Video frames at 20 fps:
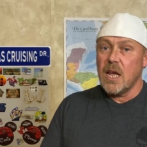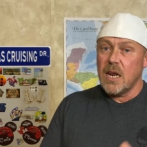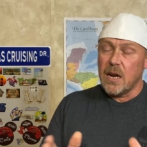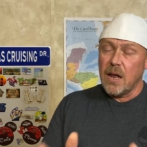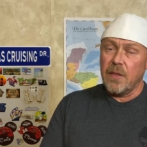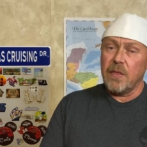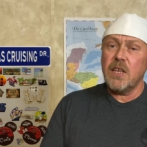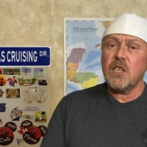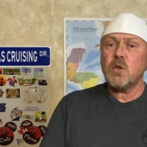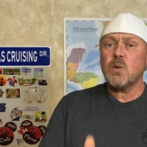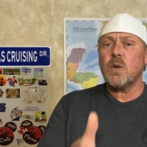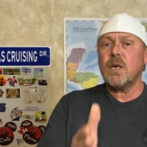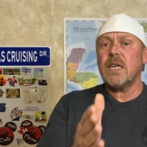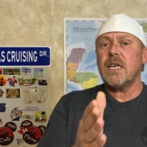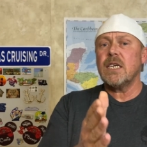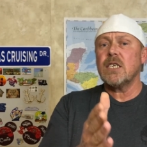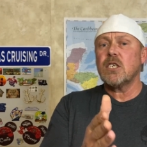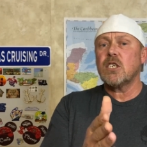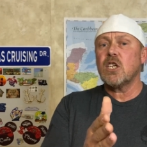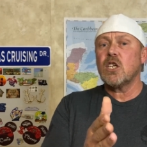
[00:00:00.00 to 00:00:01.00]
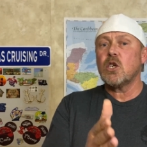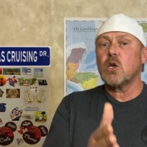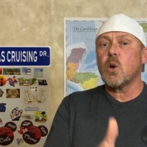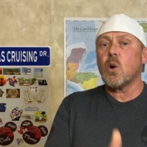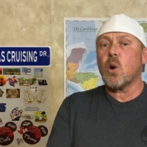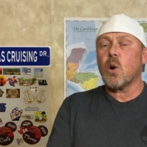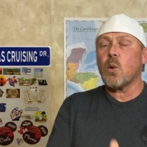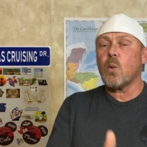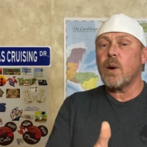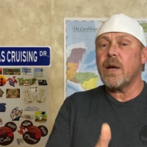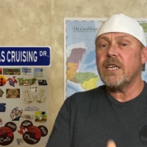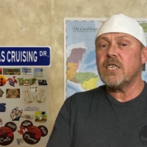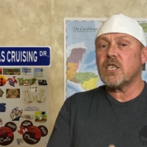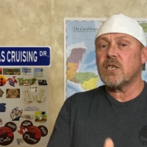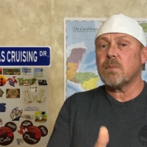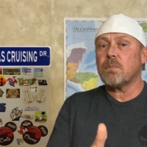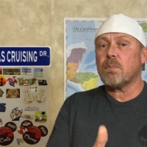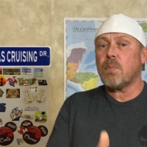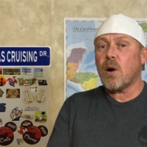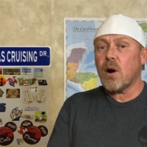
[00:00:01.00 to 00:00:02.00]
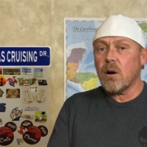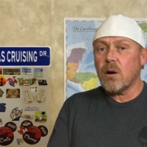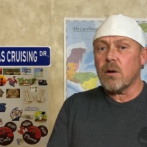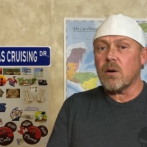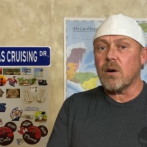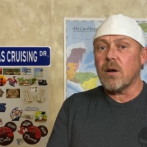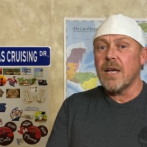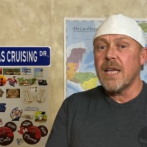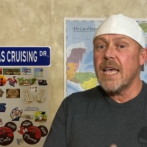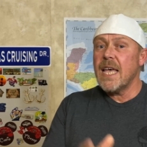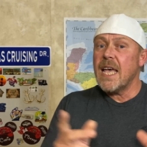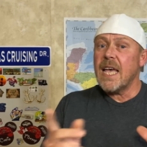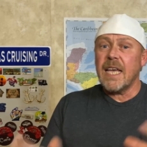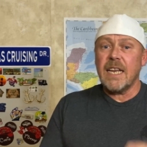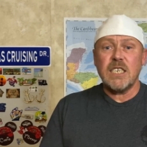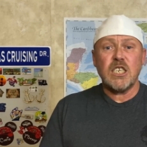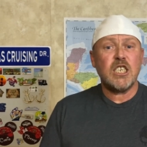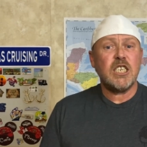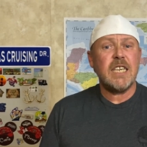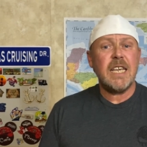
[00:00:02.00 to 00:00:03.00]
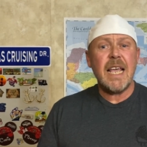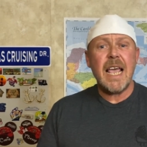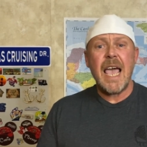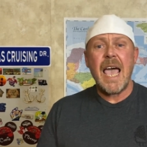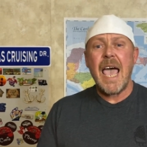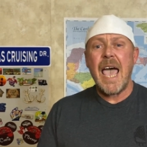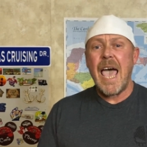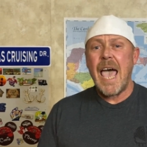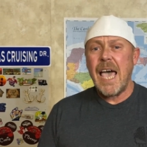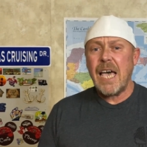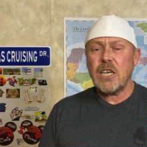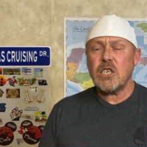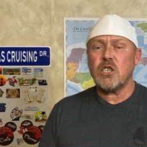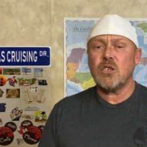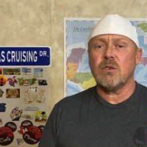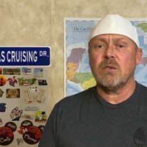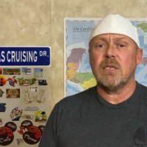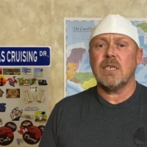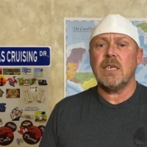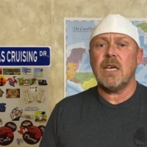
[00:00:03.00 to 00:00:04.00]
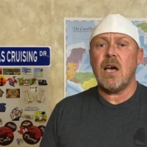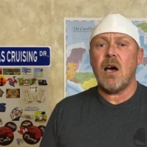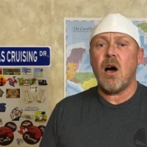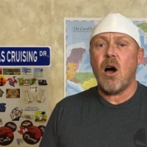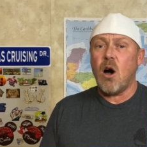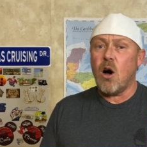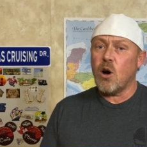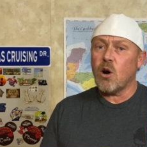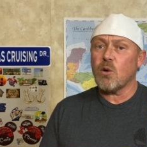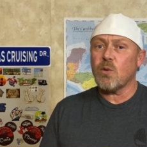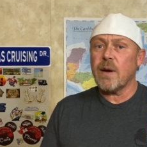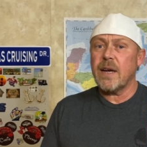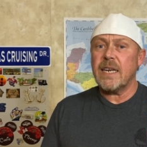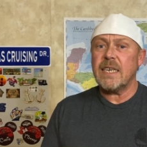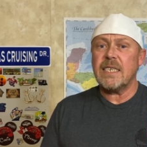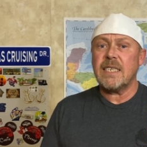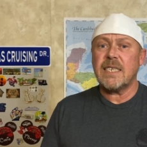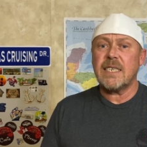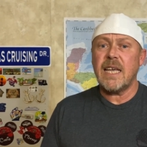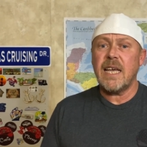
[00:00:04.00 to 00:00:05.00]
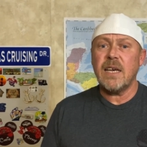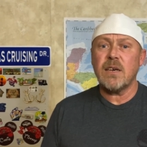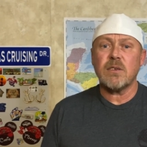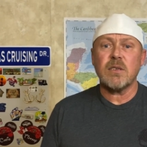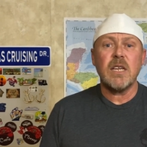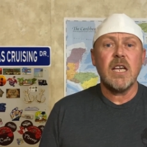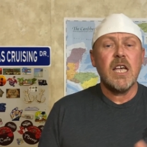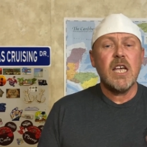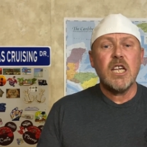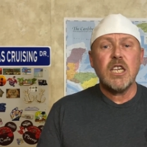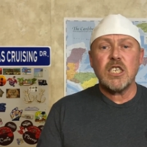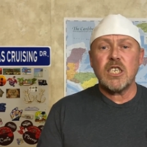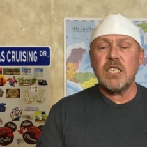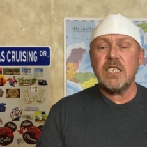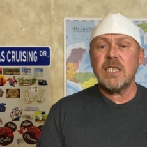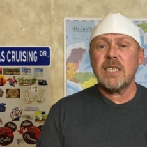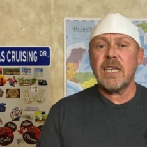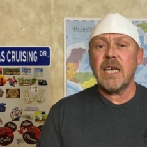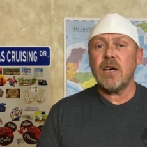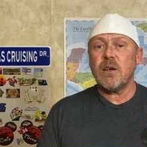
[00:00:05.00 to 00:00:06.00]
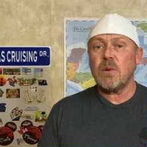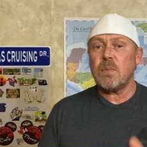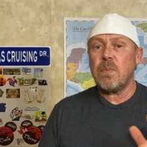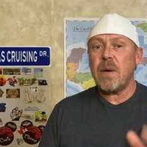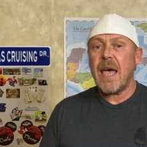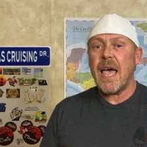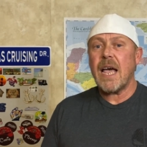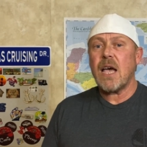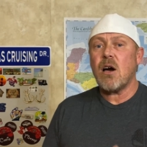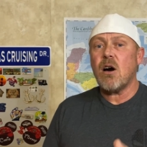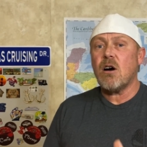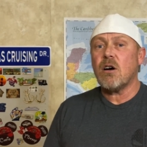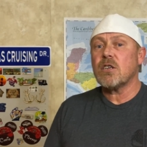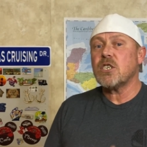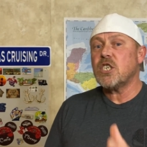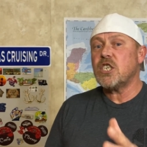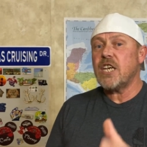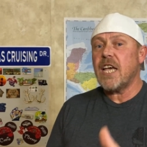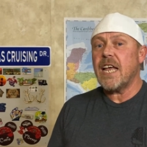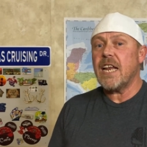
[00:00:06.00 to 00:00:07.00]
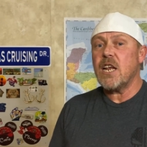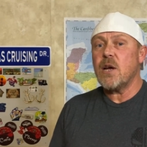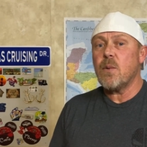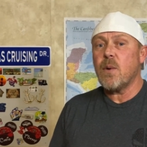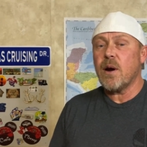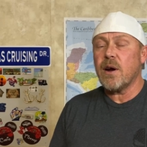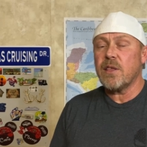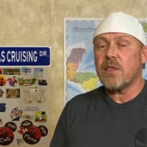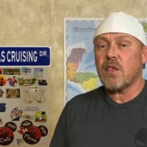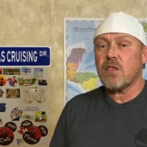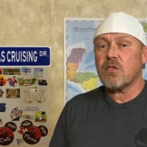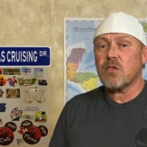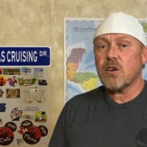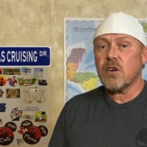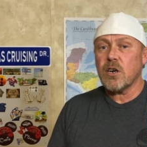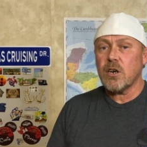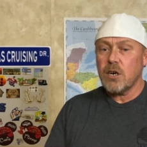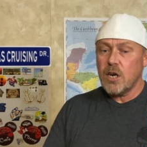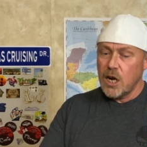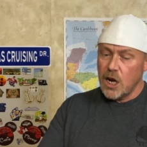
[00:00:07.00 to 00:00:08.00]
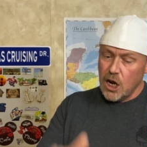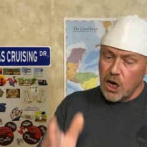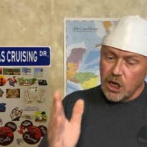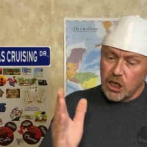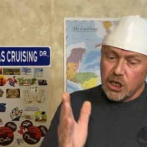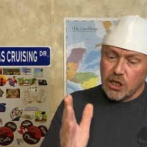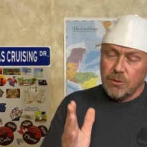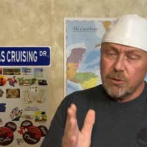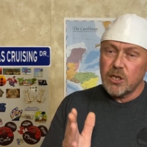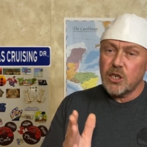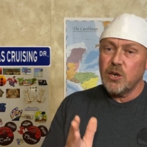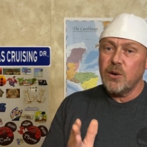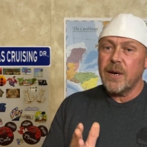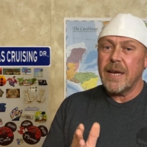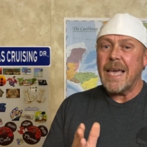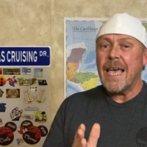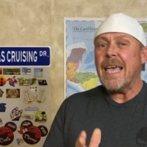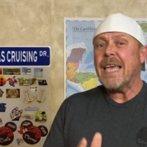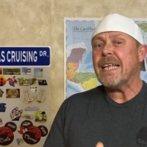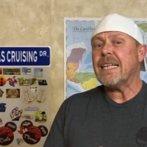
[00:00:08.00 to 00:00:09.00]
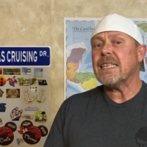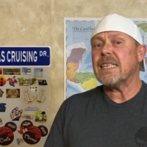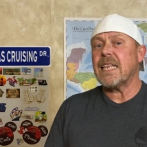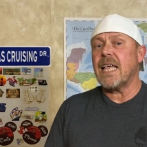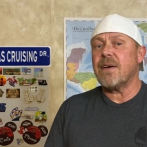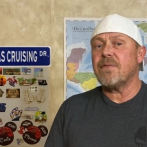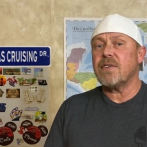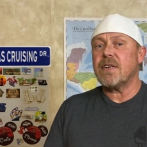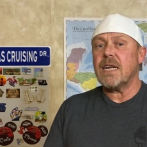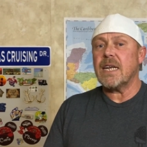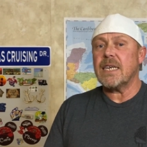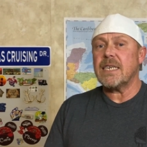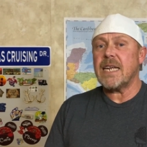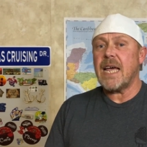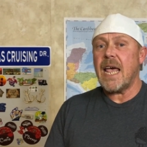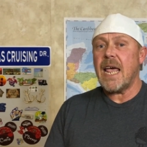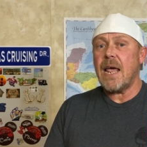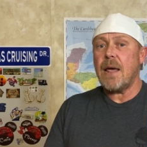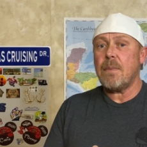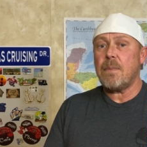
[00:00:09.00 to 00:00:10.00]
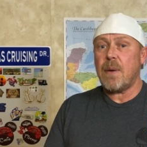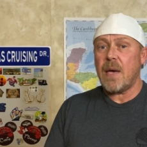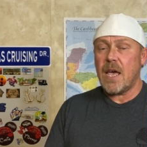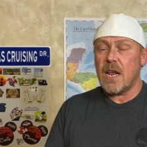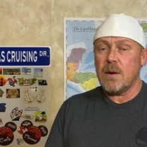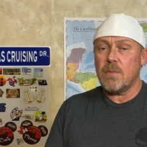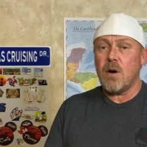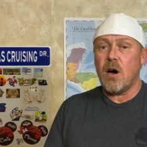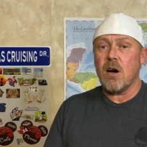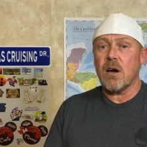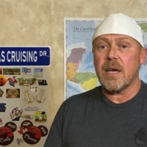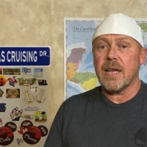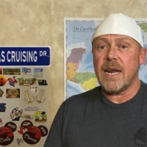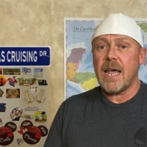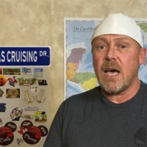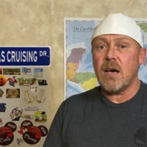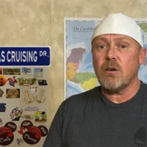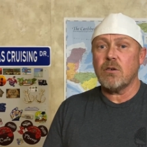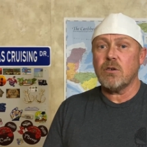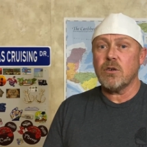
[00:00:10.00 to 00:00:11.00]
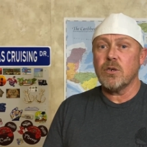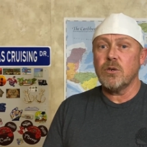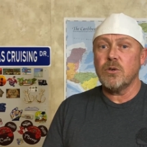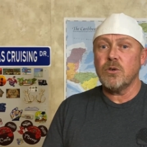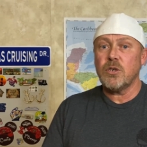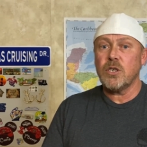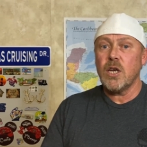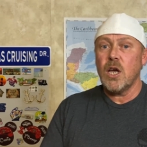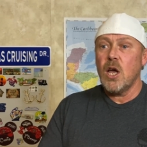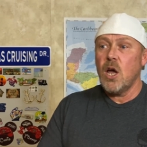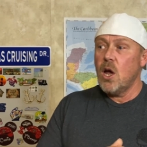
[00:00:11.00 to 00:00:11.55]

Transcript: Now, this one is the Norwegian Pearl, and she actually already sailed. She sailed back on January the 3rd. She was doing a 11 day Panama Canal cruise.